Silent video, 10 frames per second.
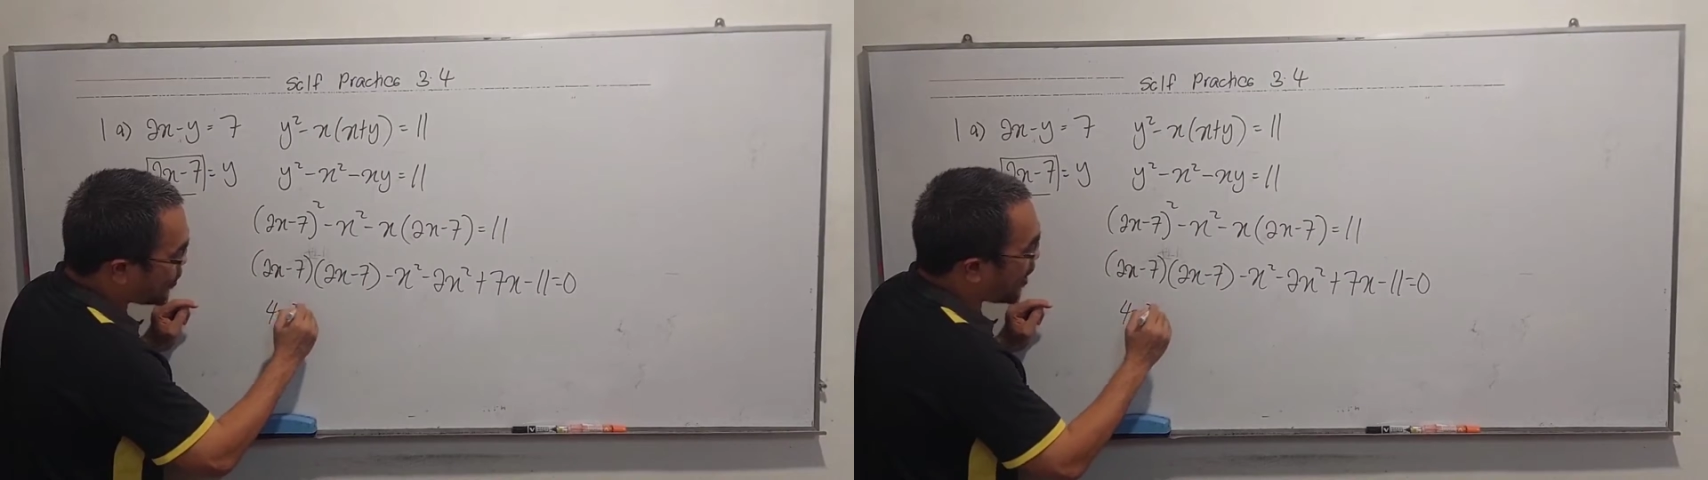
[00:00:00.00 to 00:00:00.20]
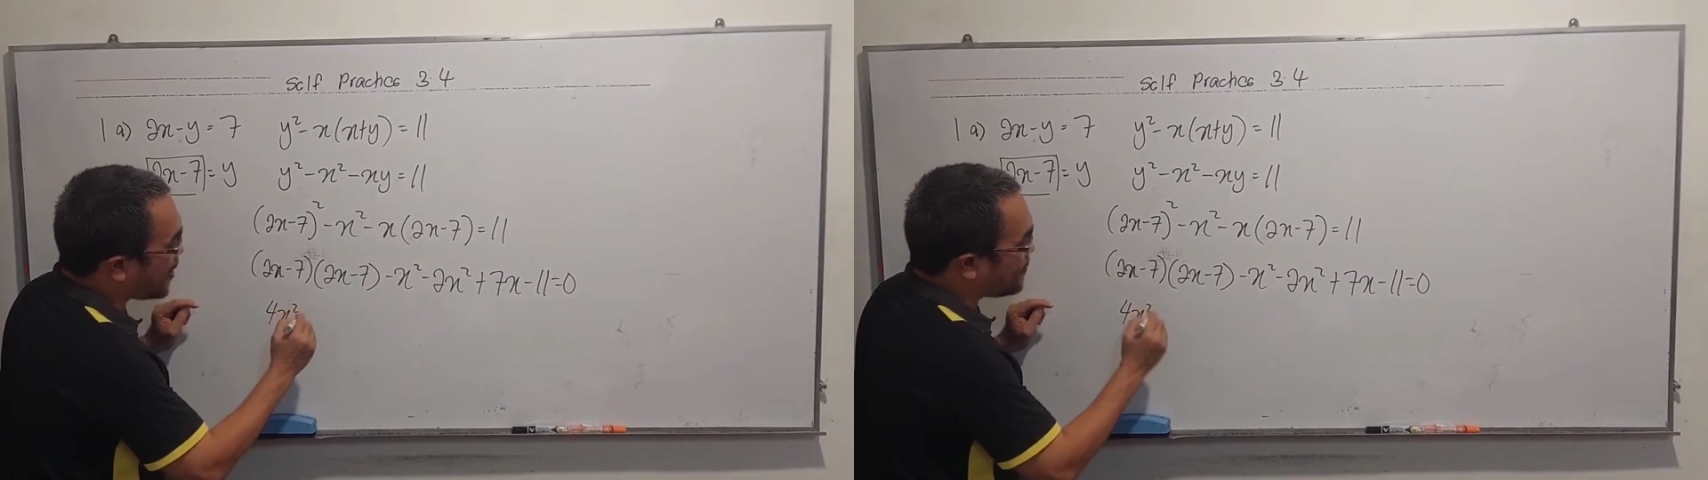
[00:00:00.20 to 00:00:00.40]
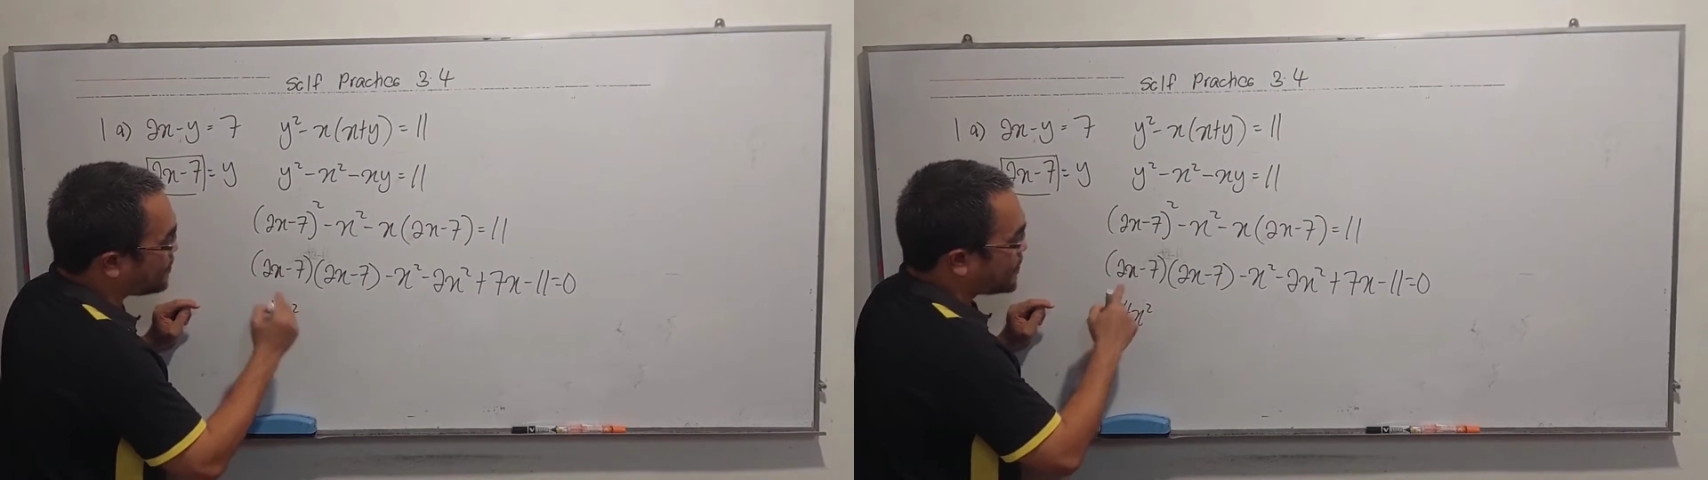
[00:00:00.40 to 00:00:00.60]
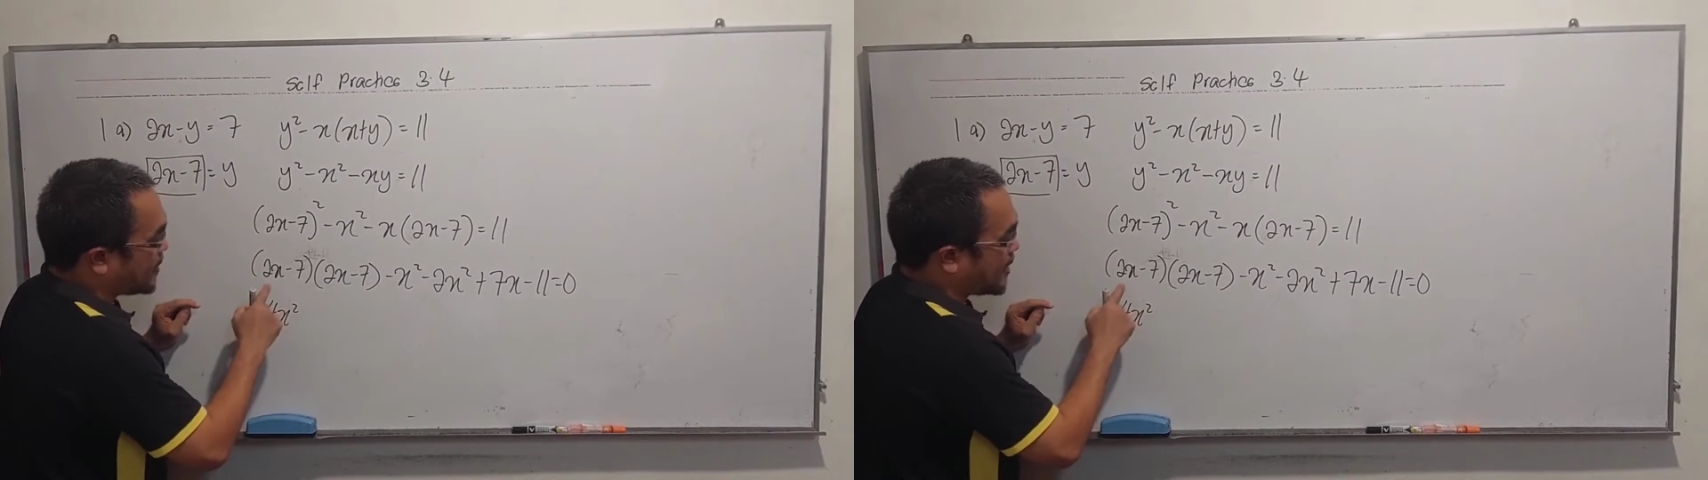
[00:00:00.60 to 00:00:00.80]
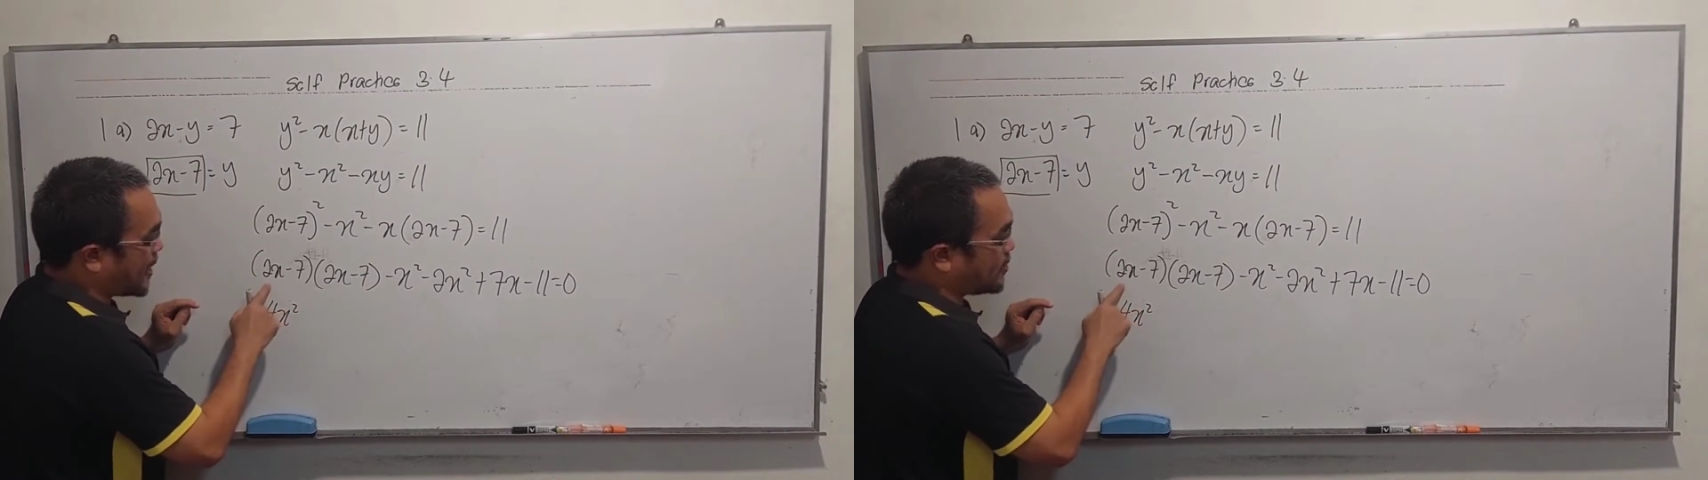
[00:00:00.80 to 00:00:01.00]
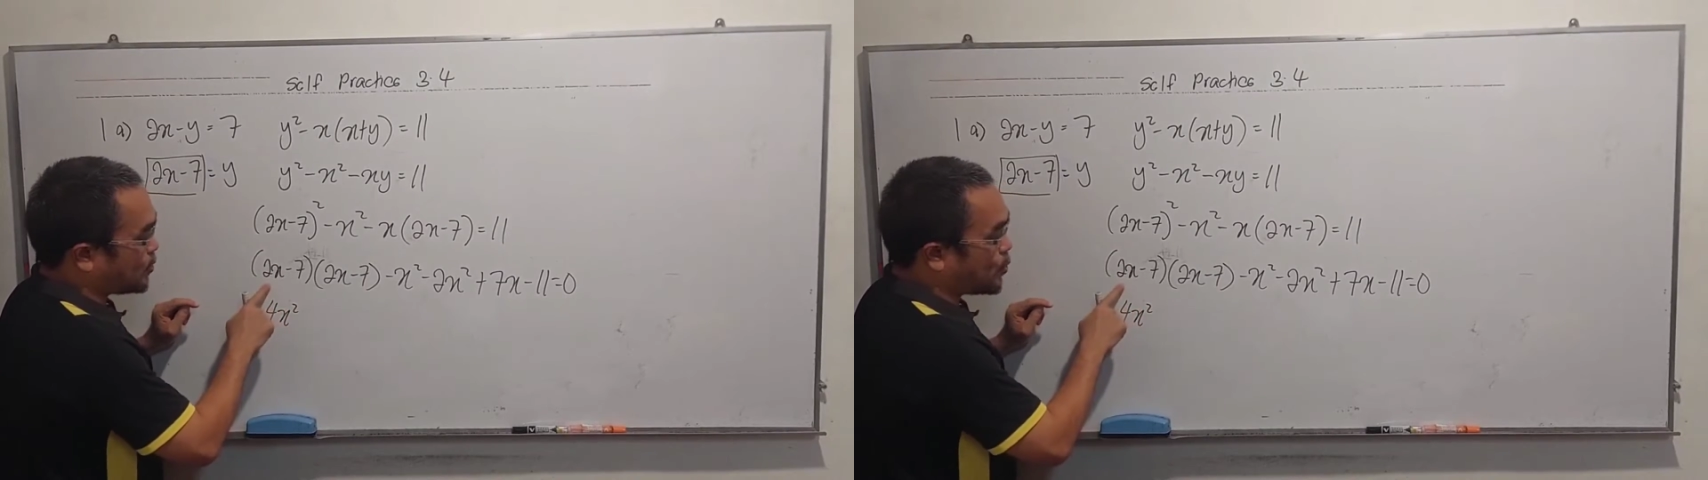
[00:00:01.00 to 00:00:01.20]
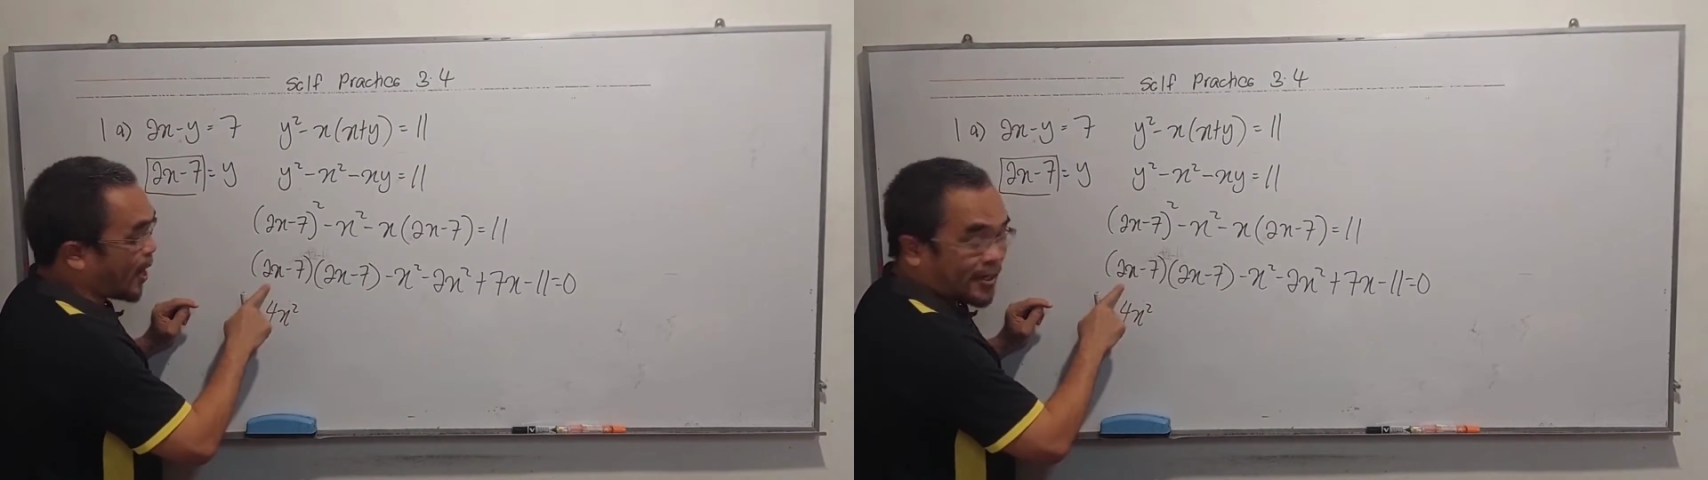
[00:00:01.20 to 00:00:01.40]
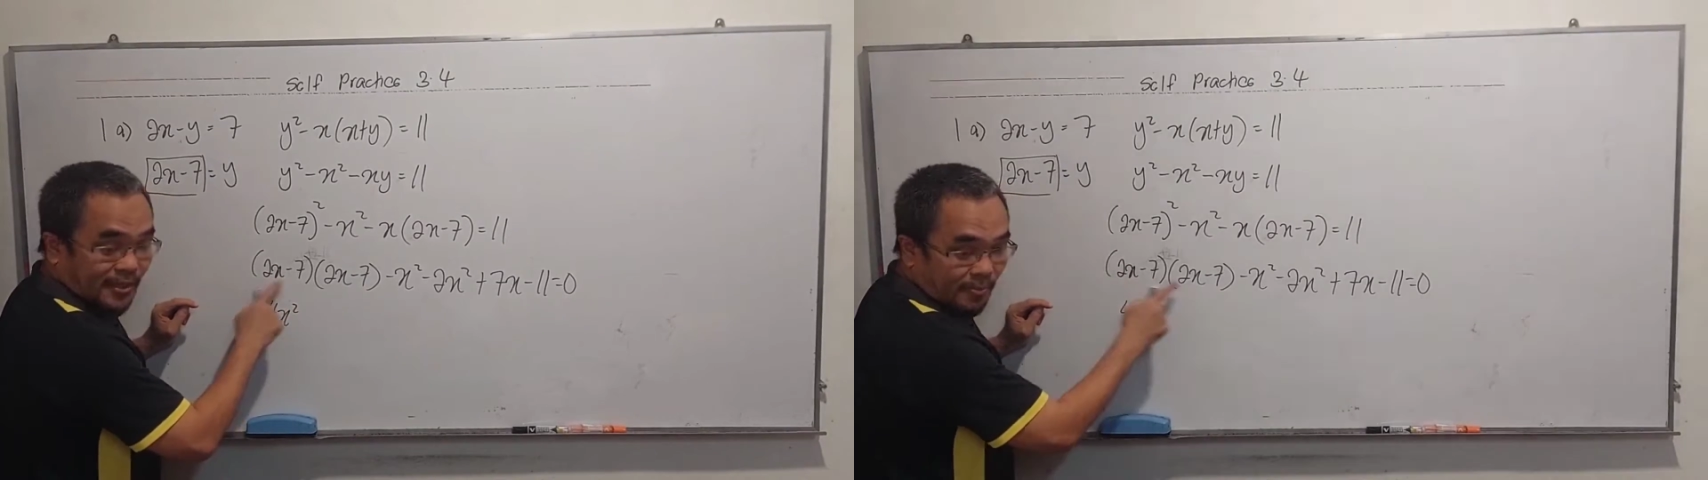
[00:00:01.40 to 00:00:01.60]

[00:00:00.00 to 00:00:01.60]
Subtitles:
squared. Then 2x